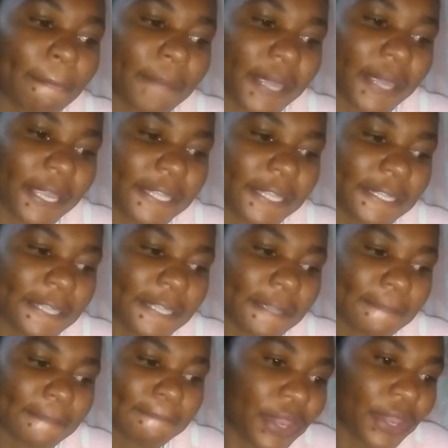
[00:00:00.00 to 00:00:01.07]
guys,
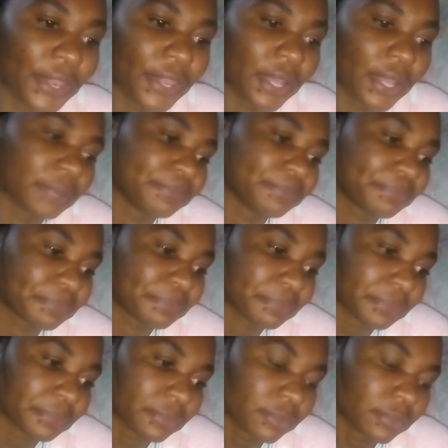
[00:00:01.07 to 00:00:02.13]
and
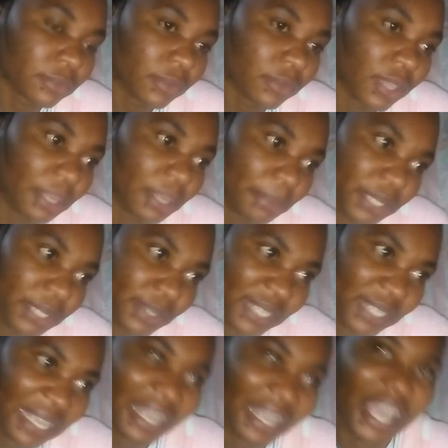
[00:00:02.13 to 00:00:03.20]
the police was
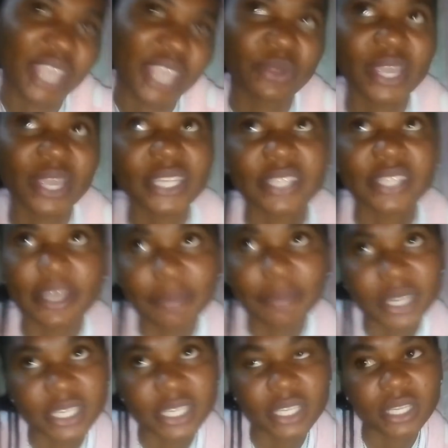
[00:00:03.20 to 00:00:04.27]
like, are you guys
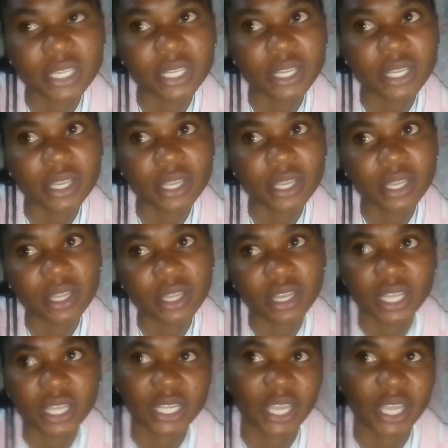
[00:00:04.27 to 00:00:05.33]
neighbors? And
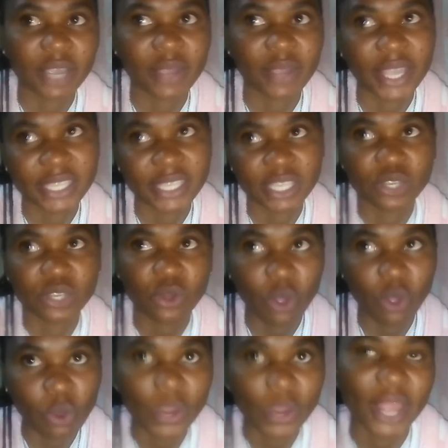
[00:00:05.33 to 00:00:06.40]
I said,
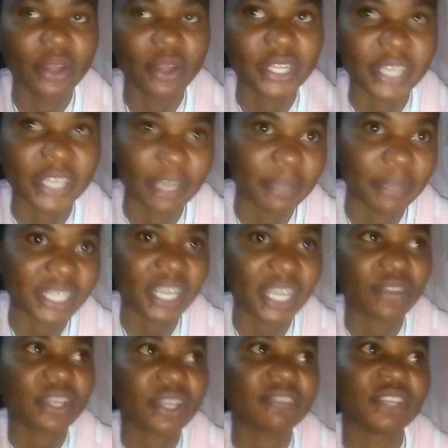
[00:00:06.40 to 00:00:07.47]
no, we are not neighbors, I
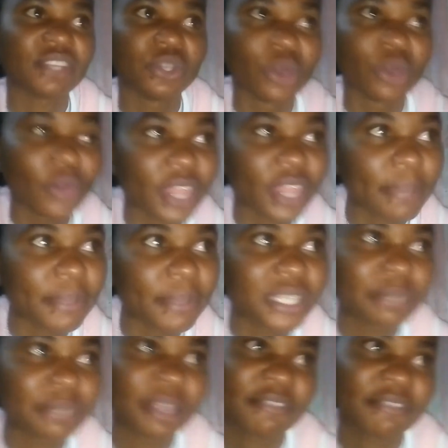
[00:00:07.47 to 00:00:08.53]
don't even know them, it's
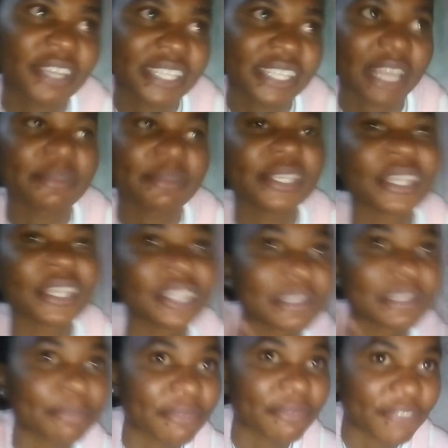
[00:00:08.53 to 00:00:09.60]
my first time seeing these
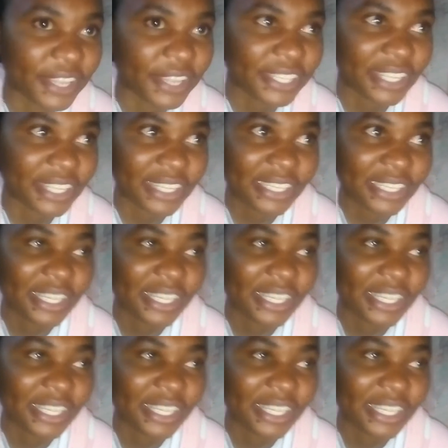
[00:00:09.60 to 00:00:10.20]
faces,